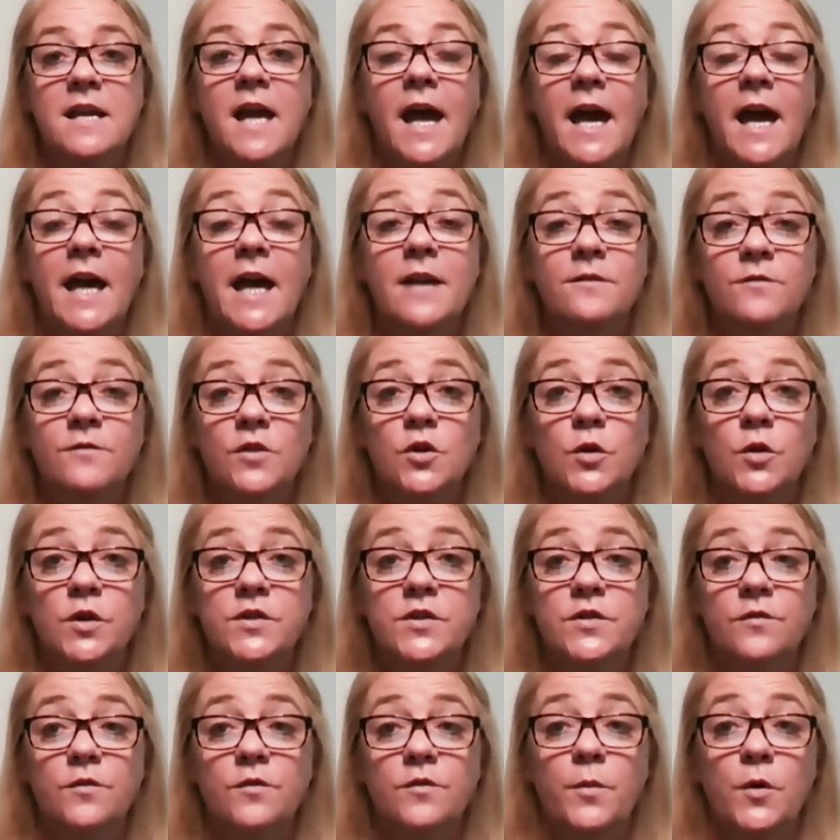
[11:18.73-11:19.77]
and record
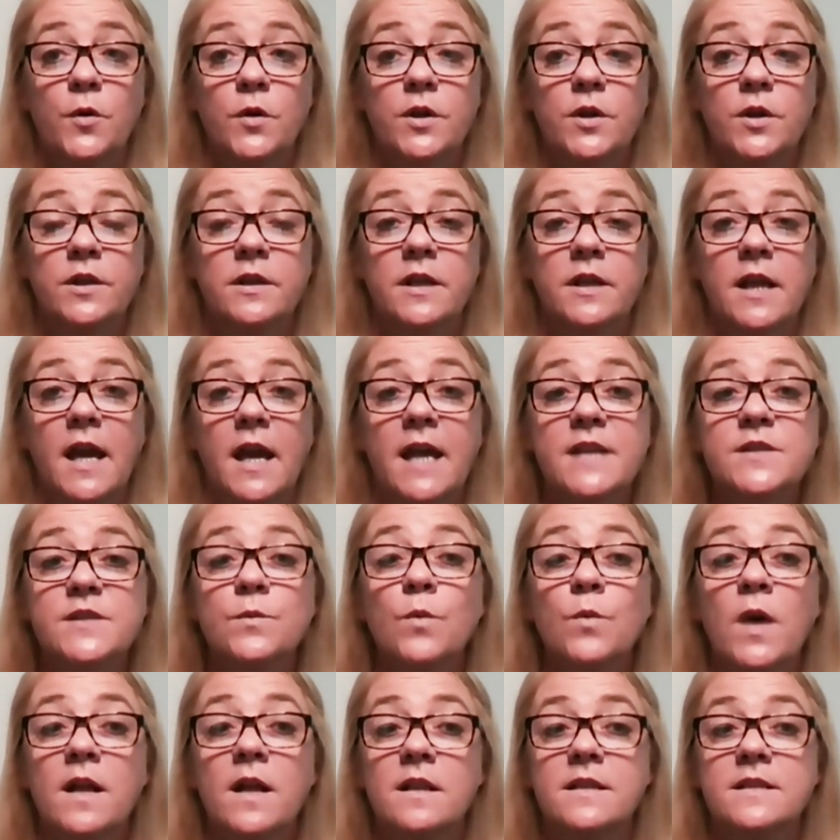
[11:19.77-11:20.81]
to report, as
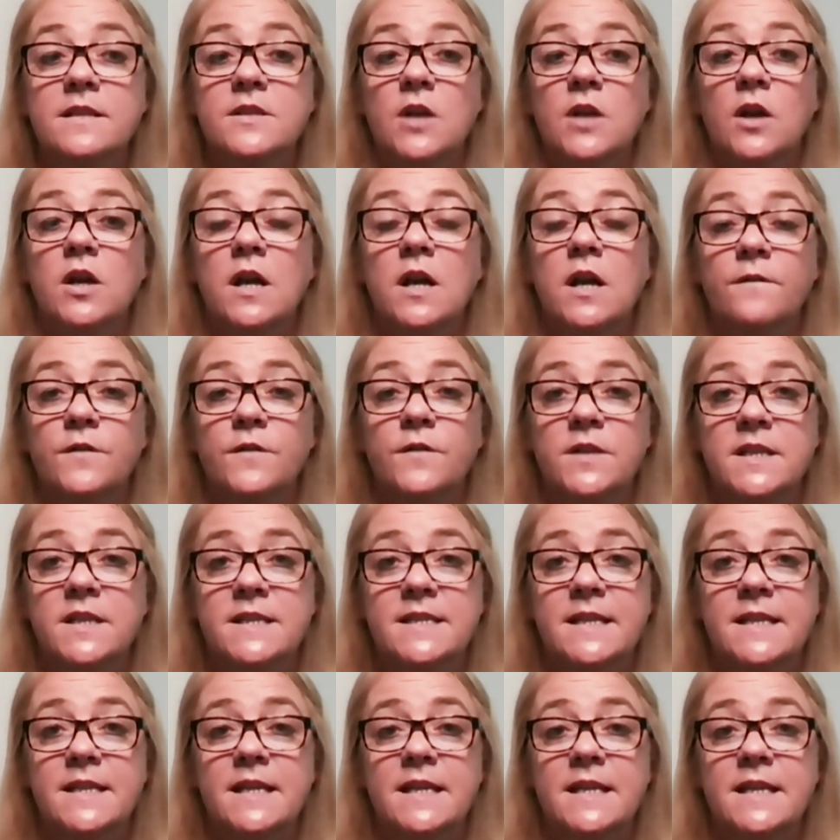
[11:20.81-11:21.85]
well as our governance
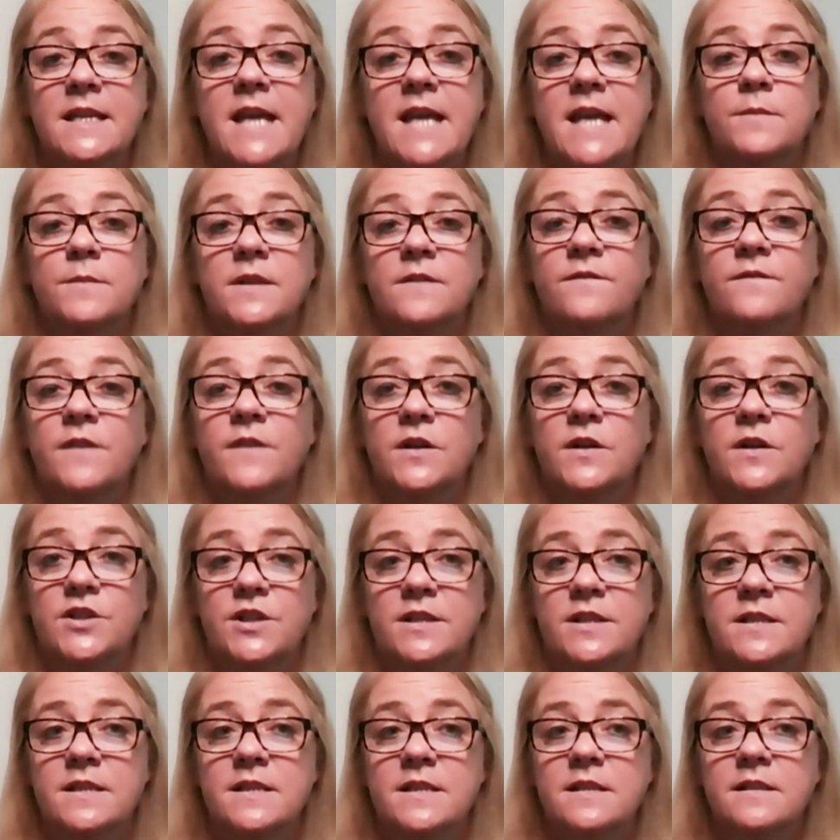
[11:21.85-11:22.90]
and admin
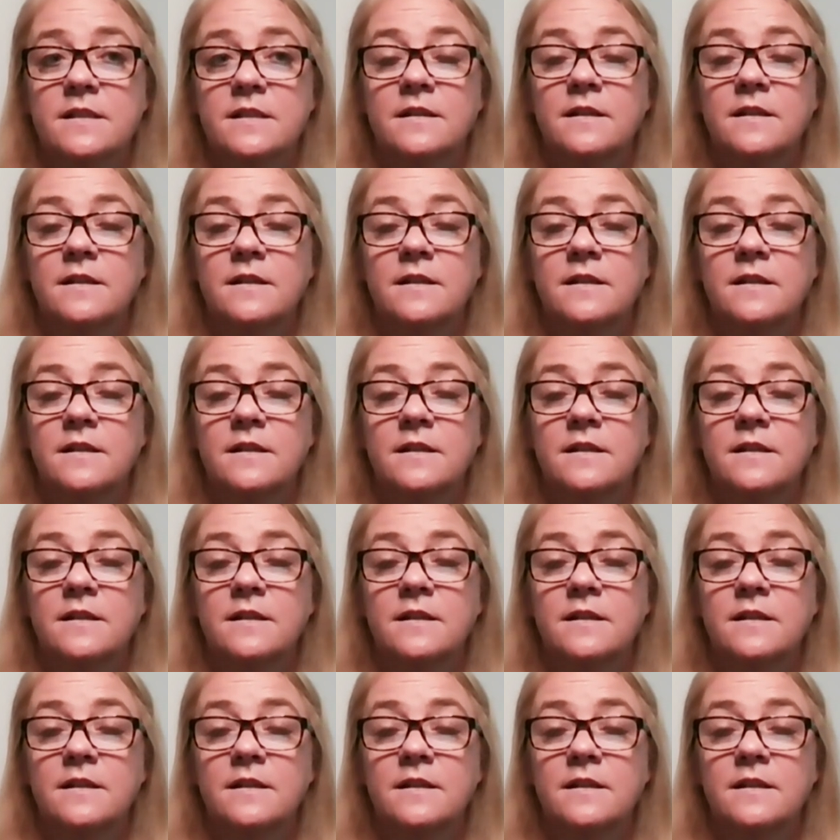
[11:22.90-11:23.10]
functions.